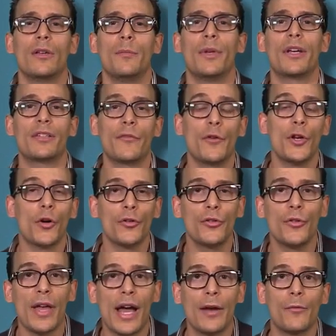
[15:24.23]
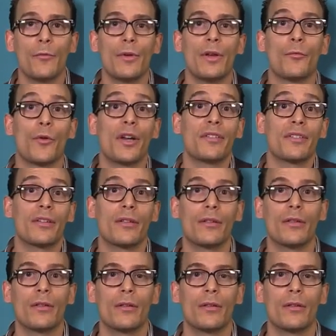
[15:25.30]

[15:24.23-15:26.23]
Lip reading: because if we don't do that, we risk